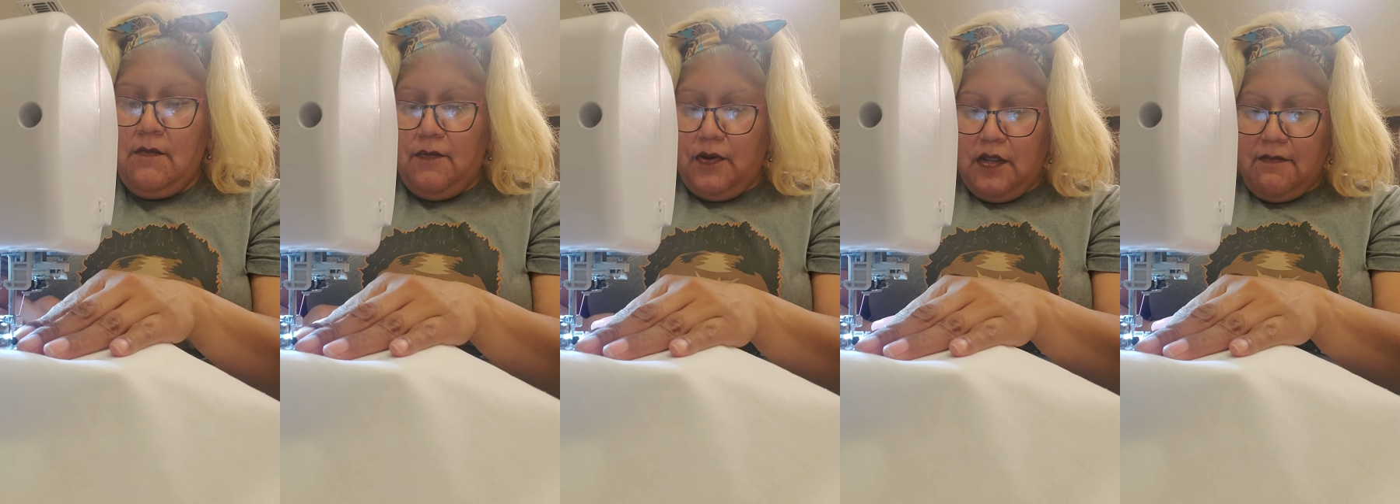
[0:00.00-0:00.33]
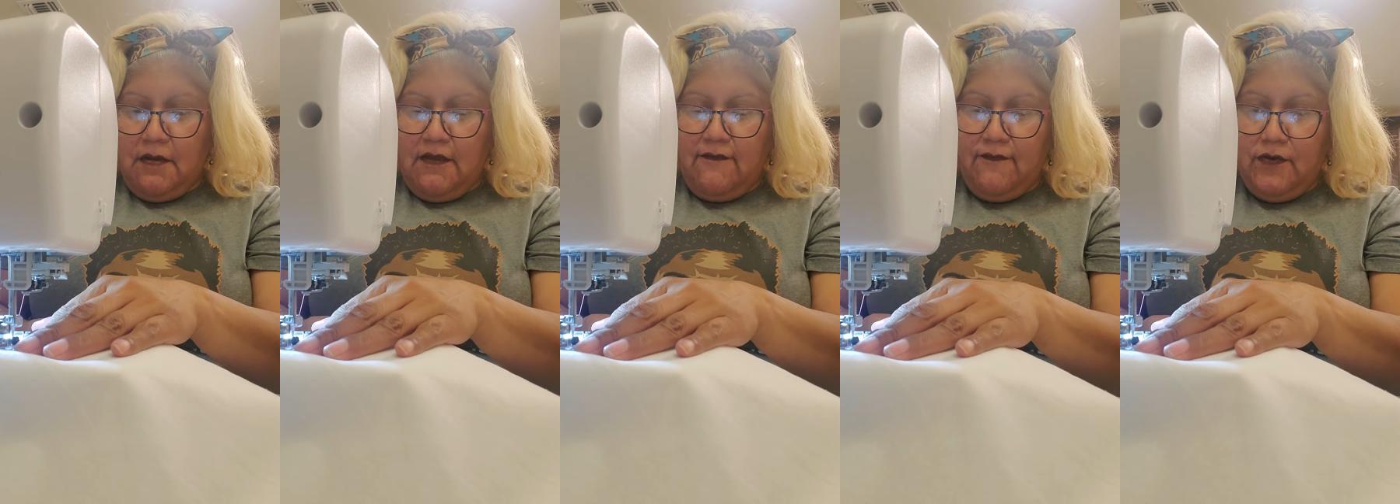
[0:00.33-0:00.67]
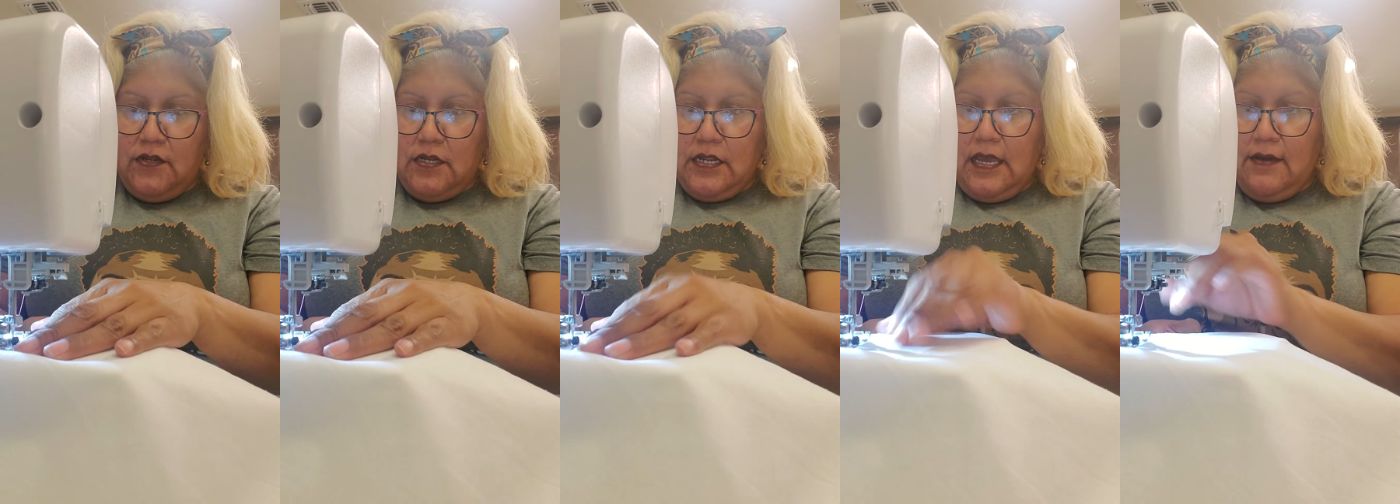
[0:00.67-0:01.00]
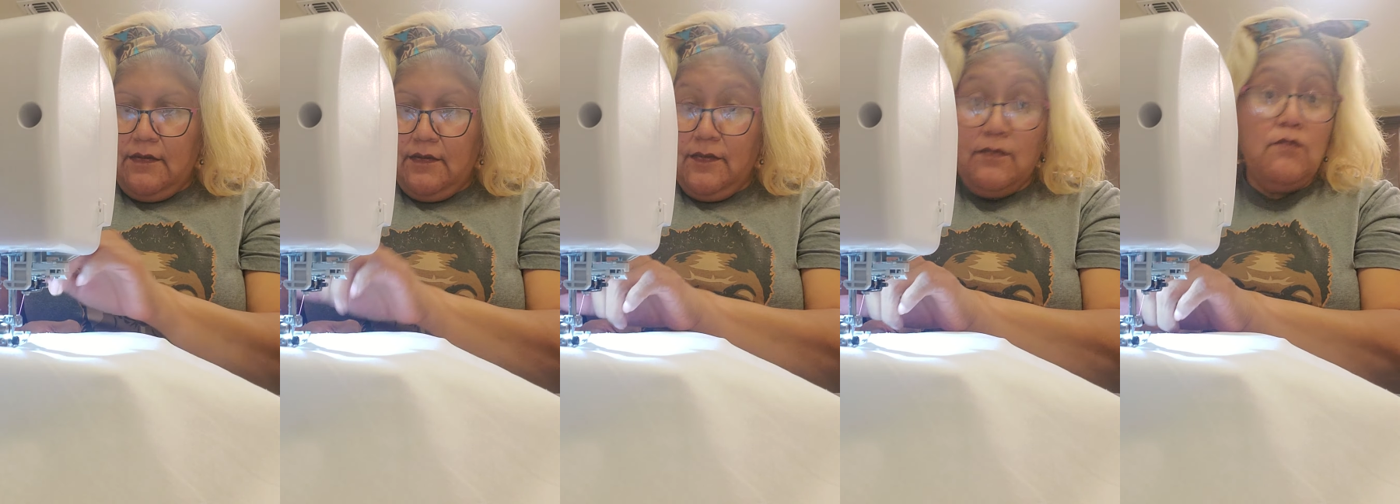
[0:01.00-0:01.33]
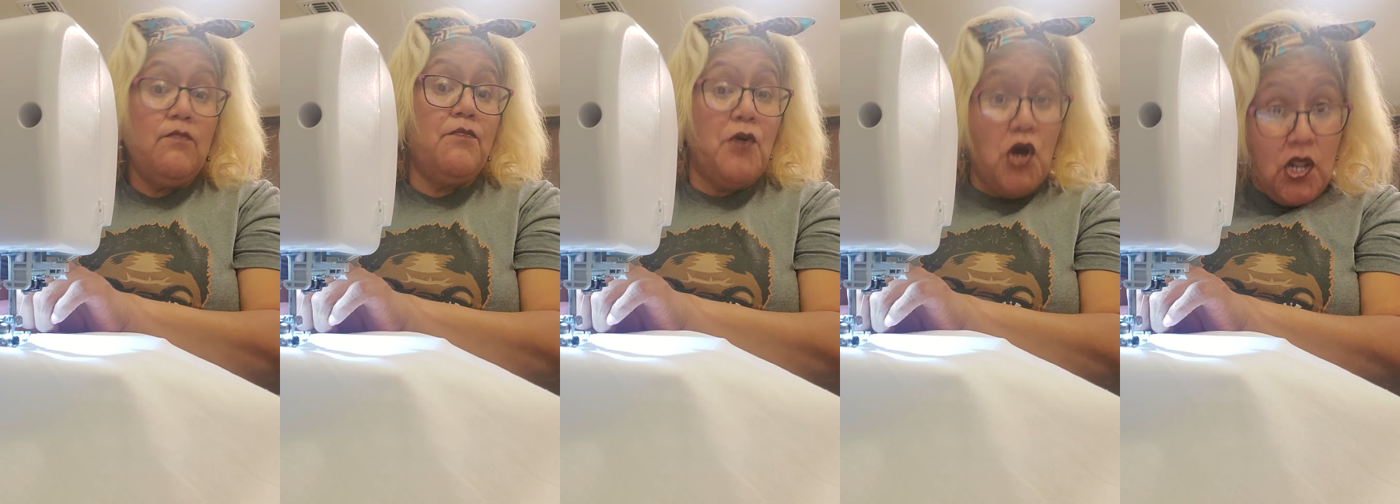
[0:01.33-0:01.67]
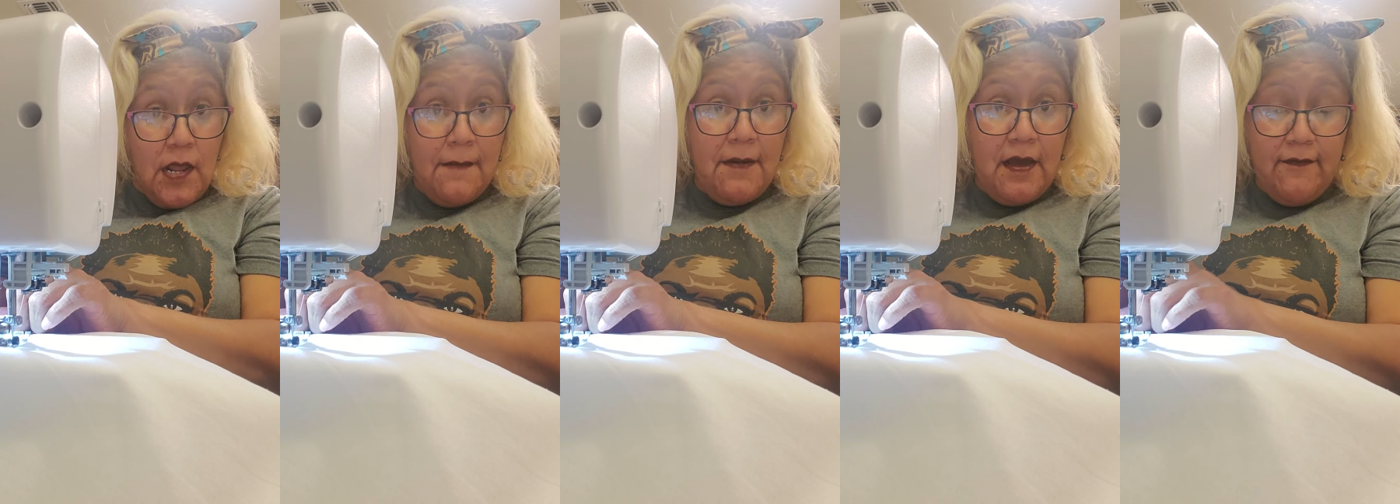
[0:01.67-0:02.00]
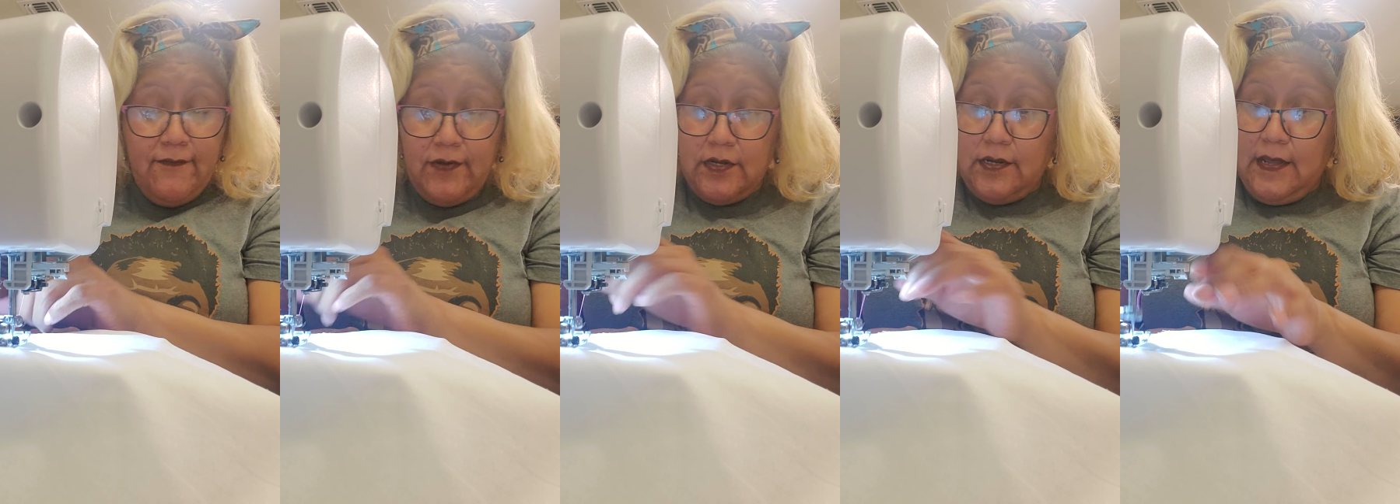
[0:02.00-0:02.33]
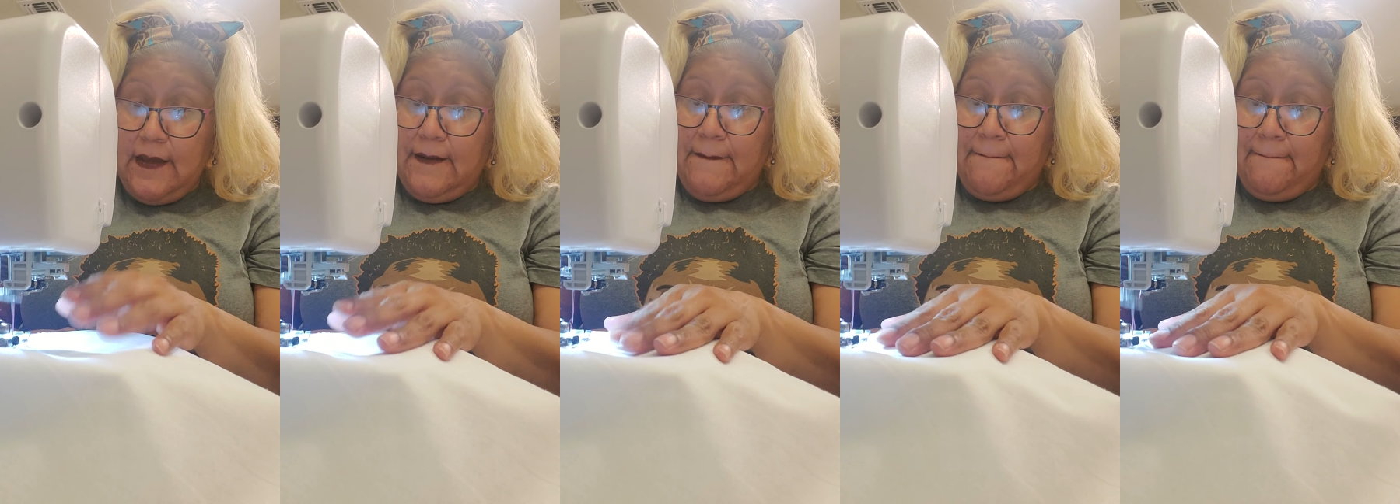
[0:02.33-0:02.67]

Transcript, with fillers: Putting my foot down. Putting my foot down.